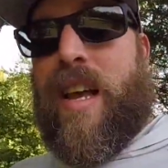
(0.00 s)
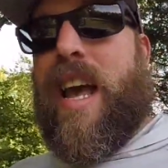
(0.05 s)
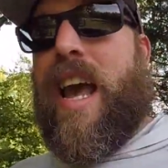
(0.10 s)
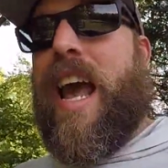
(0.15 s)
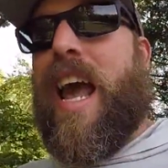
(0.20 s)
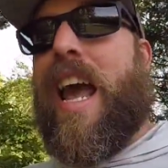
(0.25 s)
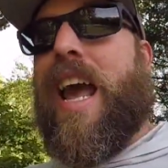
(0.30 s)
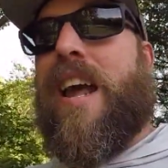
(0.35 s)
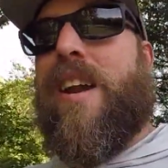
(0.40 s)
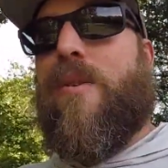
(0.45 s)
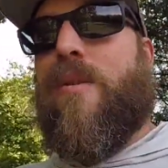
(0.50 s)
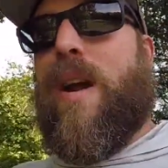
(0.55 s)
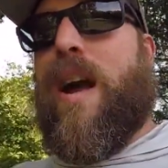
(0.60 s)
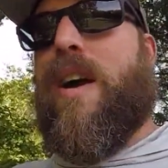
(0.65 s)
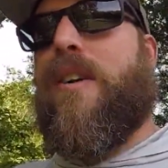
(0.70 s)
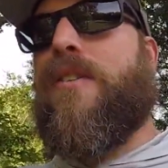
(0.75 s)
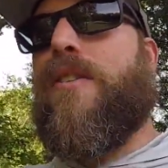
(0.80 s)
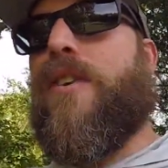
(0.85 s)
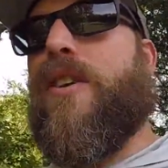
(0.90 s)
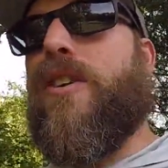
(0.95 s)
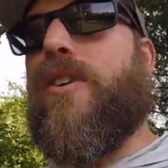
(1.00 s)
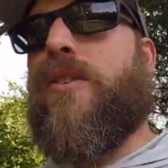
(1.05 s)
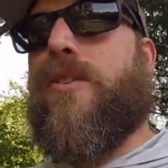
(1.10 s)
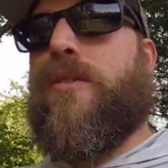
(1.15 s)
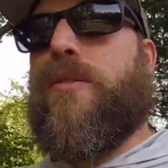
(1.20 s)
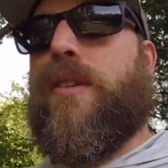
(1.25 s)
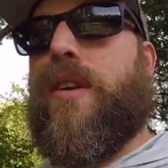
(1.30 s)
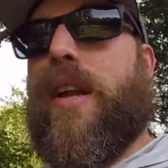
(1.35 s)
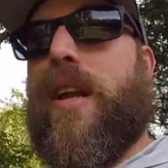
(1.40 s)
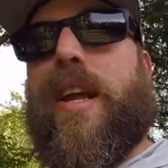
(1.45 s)
And around noon
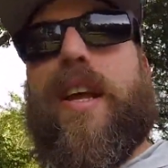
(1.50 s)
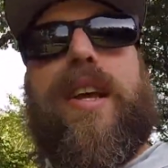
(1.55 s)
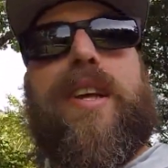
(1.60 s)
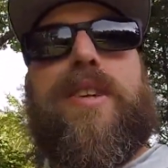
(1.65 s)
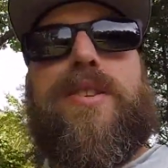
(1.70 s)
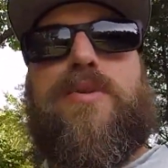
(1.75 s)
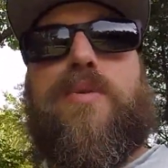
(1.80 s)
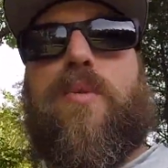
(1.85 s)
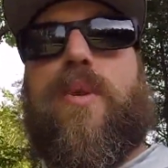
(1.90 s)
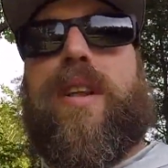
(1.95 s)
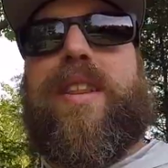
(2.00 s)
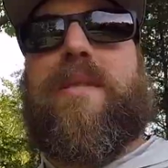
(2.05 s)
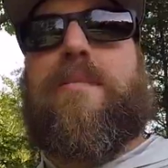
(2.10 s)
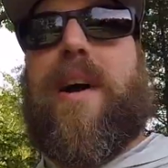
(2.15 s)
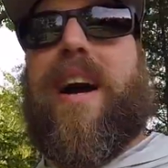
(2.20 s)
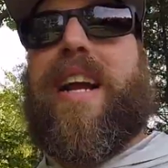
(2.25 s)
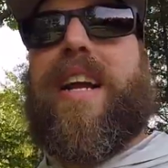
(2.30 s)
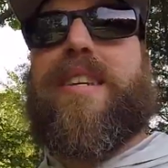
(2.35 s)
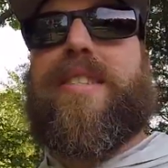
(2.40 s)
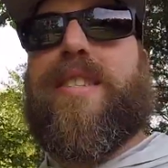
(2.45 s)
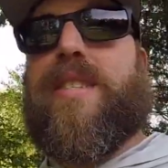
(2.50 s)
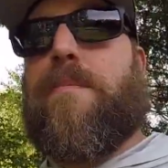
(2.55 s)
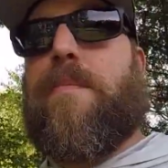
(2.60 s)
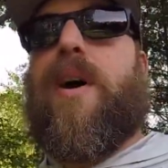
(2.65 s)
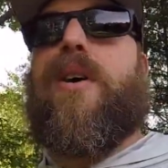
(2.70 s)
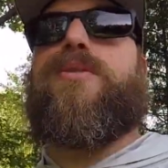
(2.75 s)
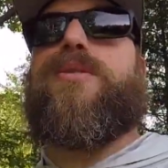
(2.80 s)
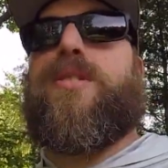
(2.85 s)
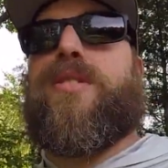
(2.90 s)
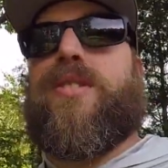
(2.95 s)
is when the bite is
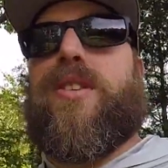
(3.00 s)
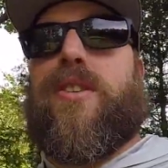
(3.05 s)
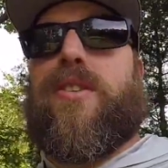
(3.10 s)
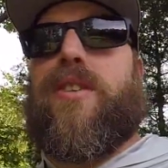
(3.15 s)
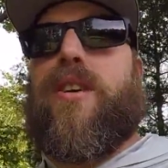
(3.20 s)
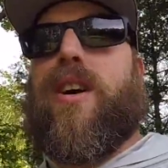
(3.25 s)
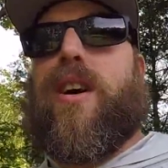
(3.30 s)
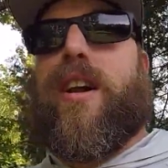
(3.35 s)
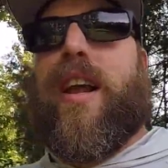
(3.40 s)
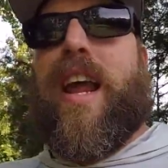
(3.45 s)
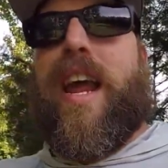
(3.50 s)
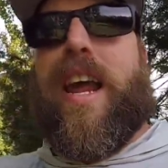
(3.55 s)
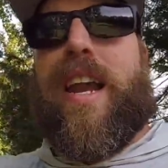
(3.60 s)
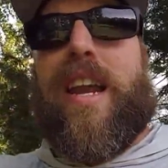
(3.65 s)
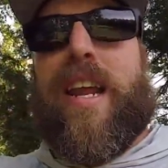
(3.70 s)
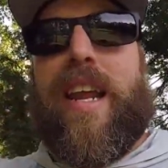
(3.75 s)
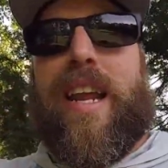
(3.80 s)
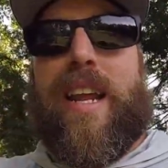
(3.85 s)
supposed to turn on, and it